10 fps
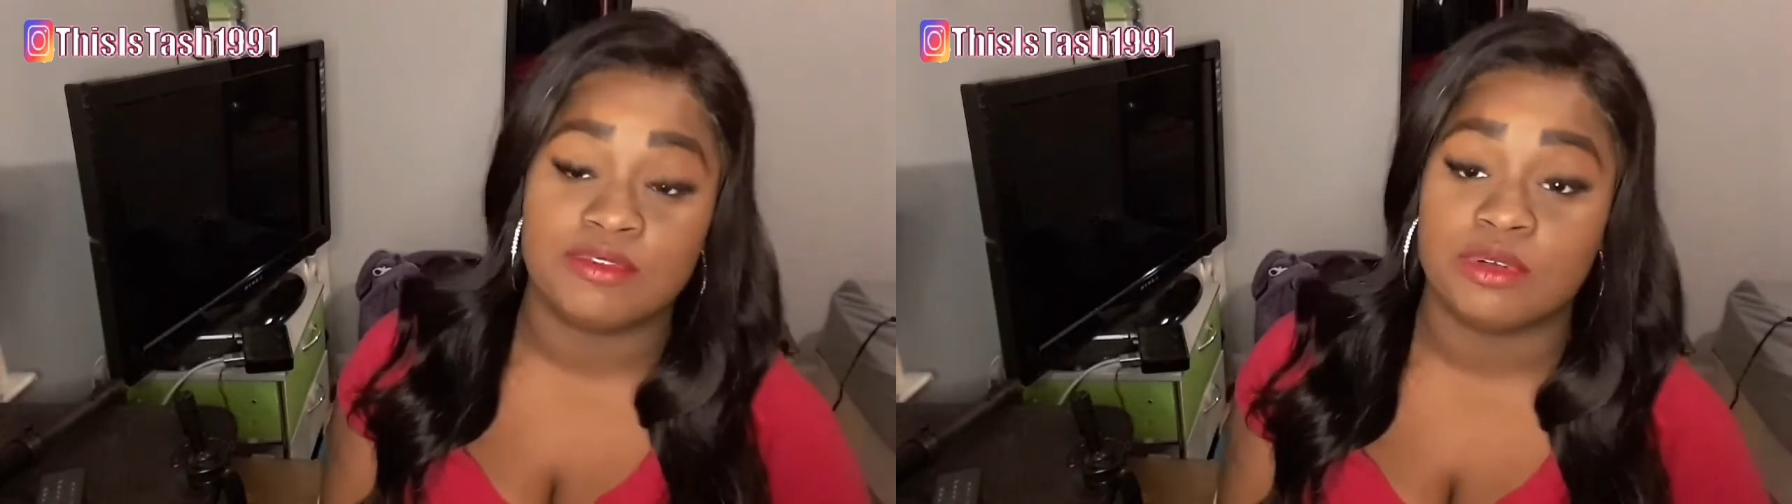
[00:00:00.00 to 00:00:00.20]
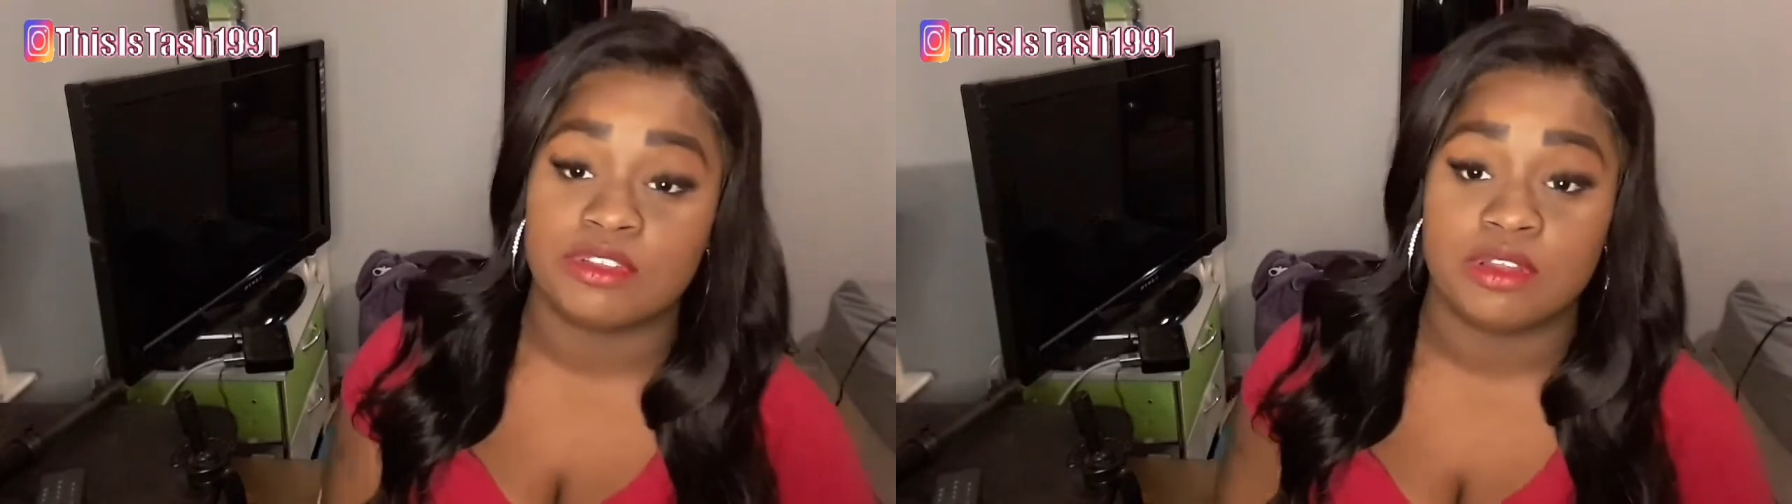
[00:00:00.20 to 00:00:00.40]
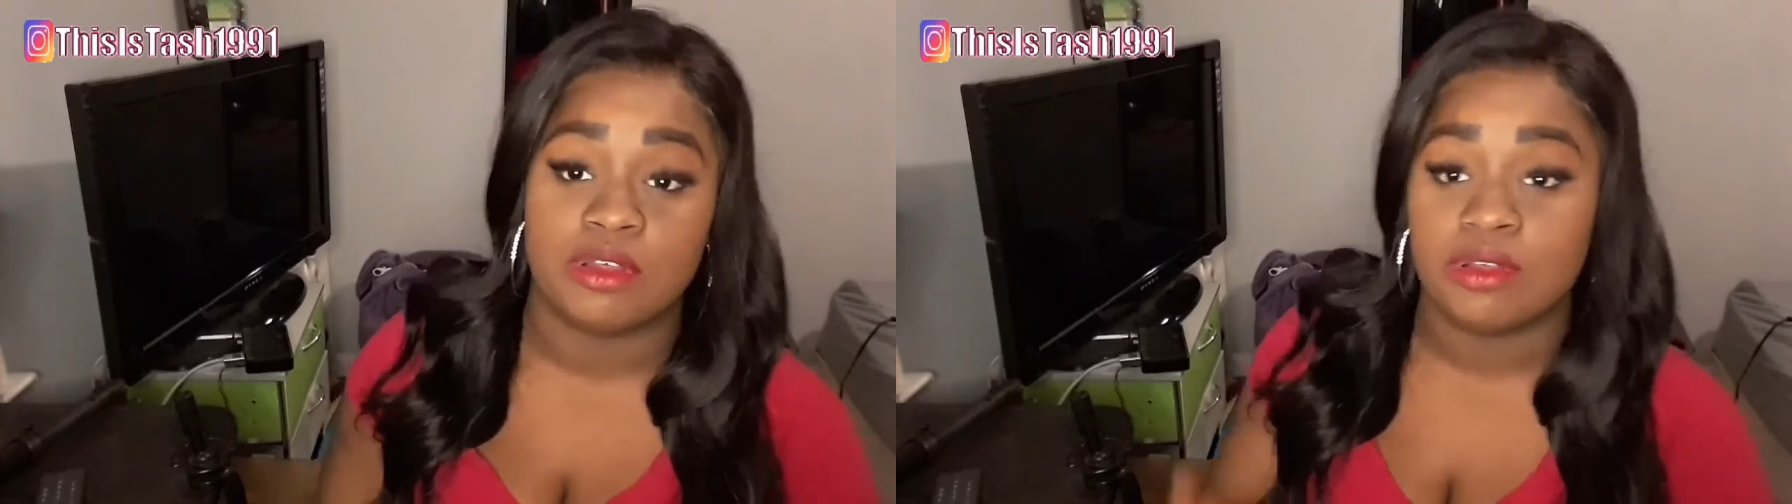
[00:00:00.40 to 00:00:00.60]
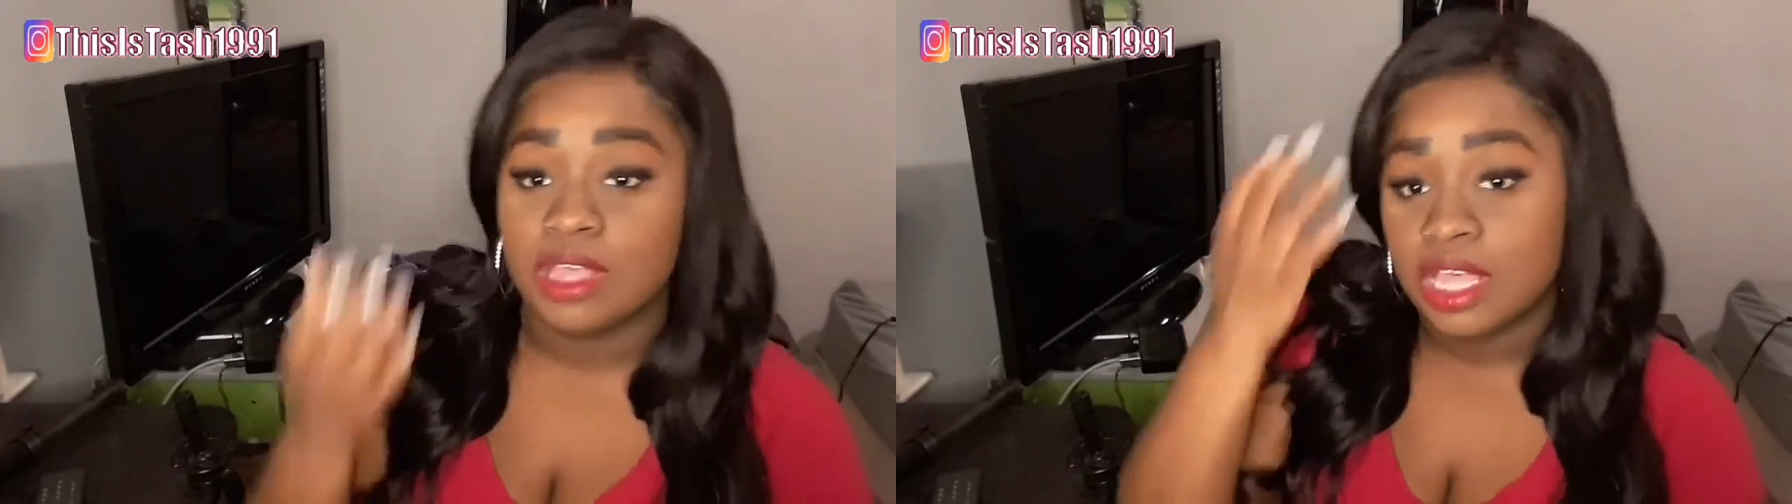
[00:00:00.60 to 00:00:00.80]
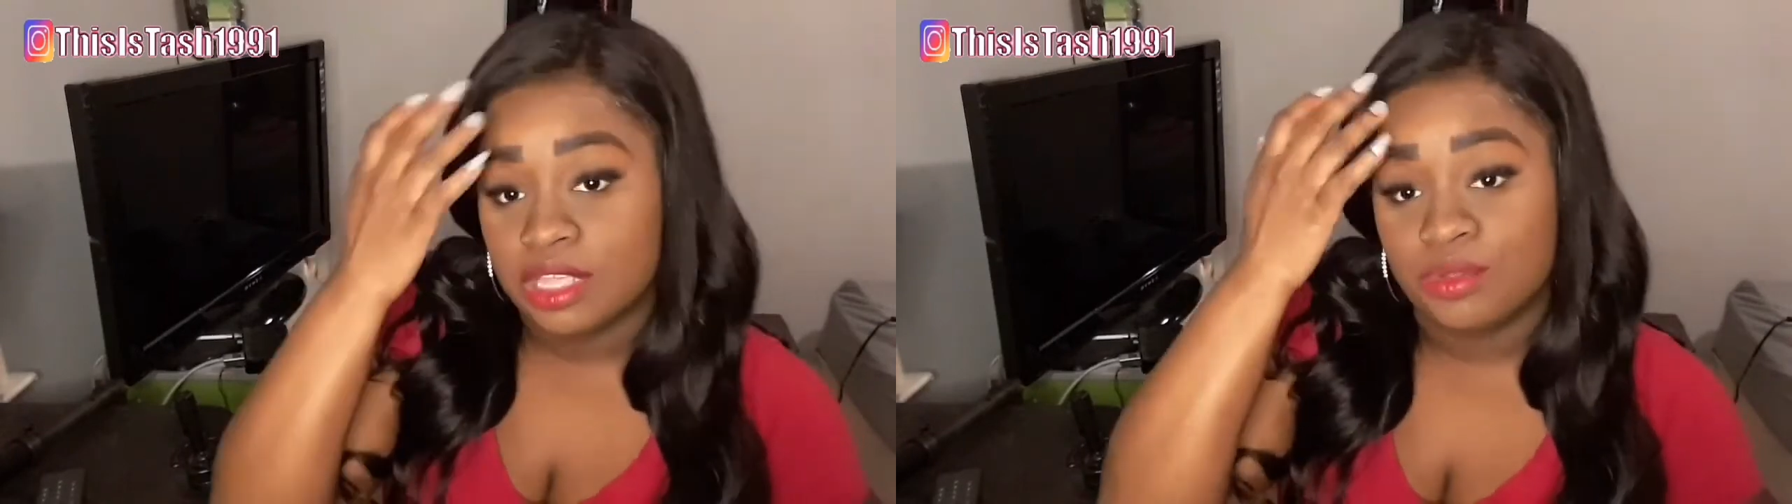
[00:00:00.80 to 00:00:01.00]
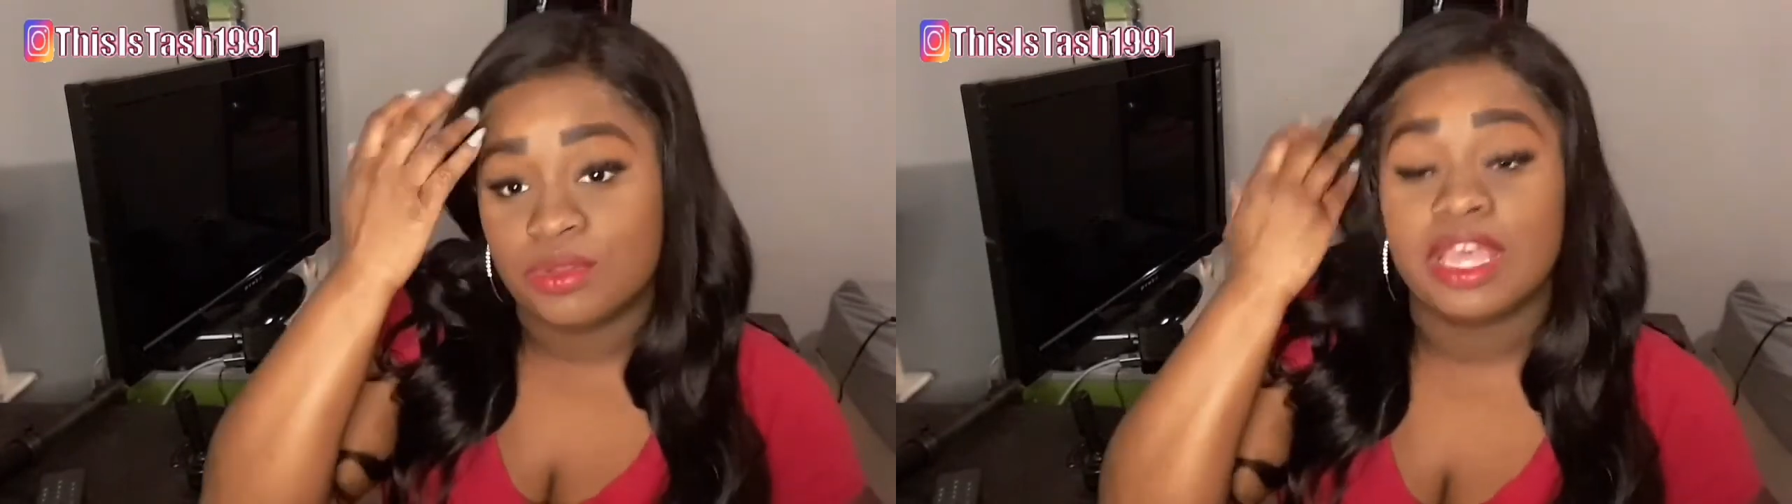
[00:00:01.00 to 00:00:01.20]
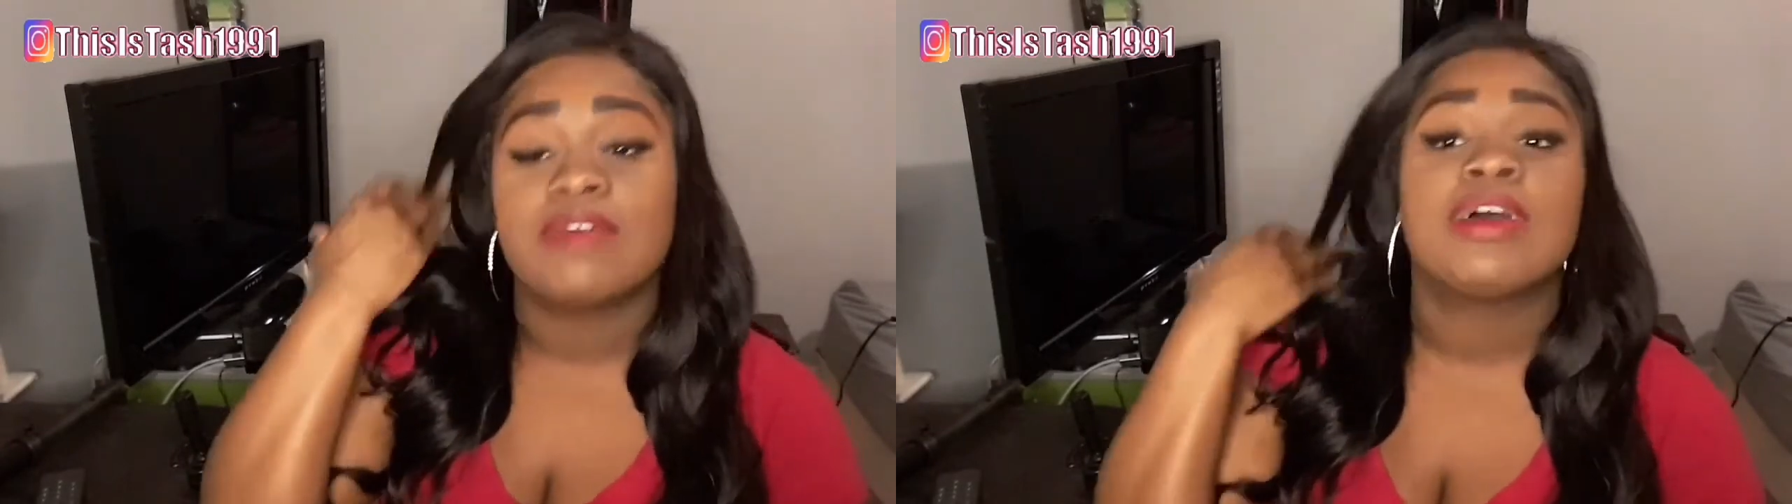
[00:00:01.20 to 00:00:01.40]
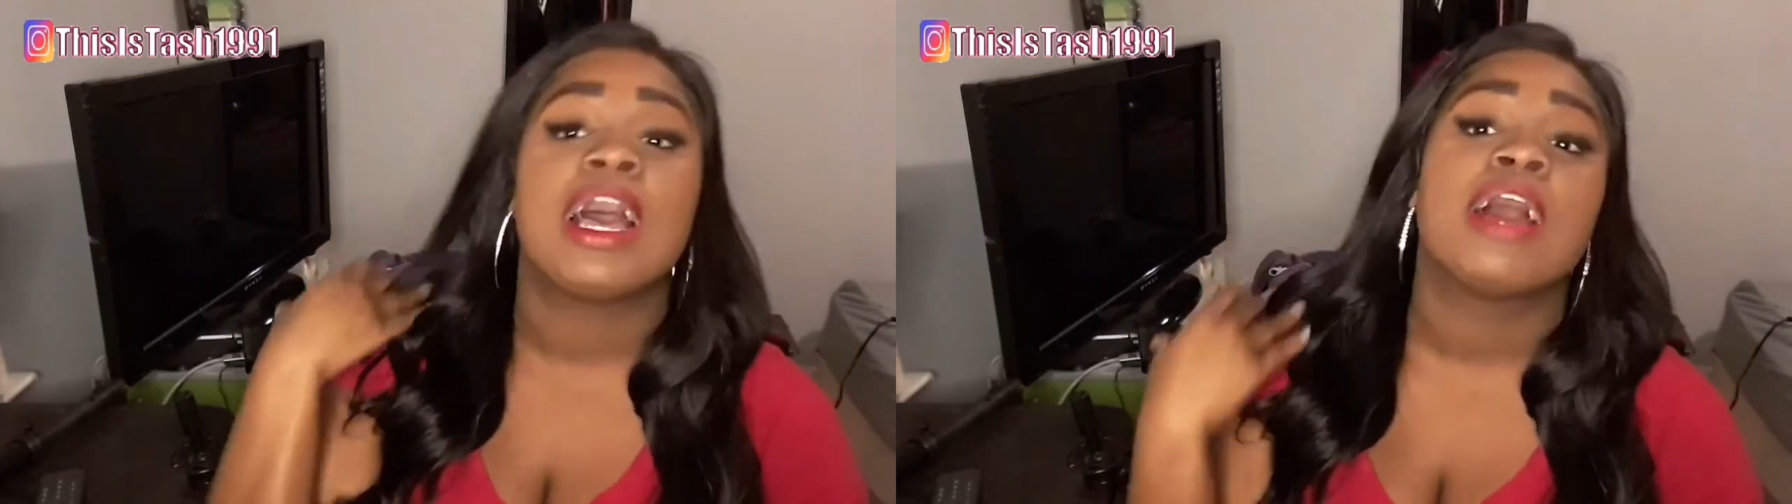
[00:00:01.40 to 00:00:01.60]
for a song. You can
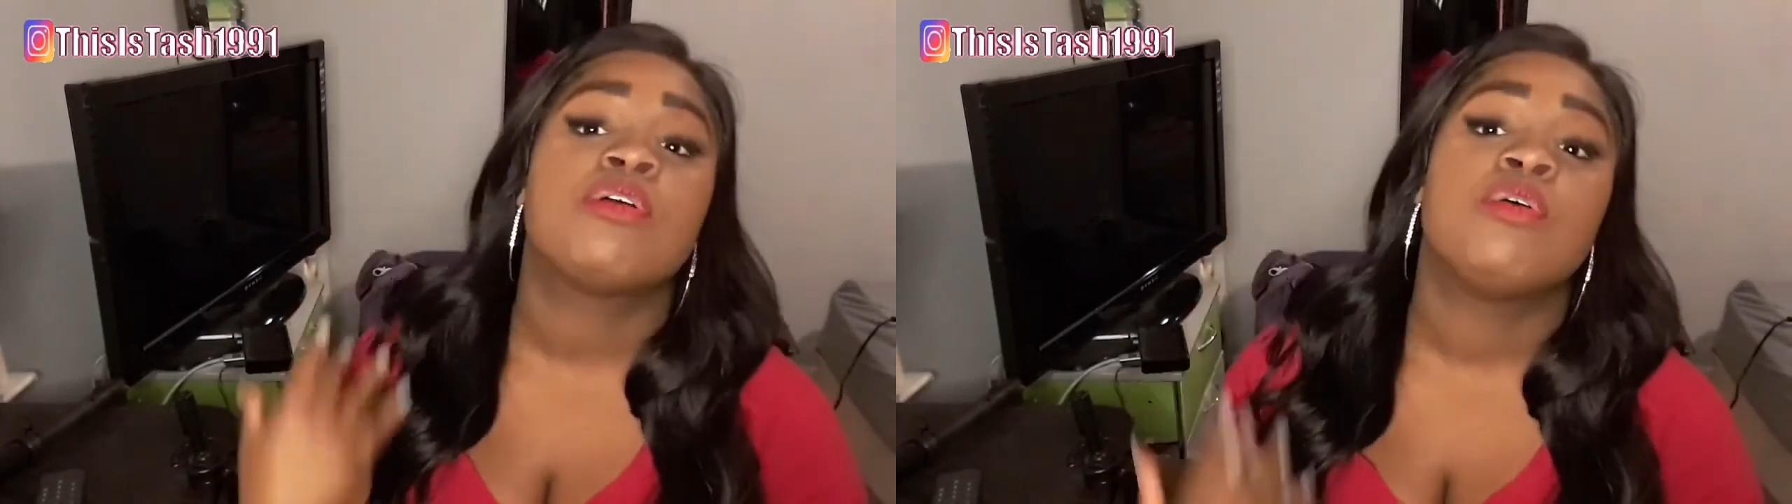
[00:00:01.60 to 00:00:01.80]
have a hot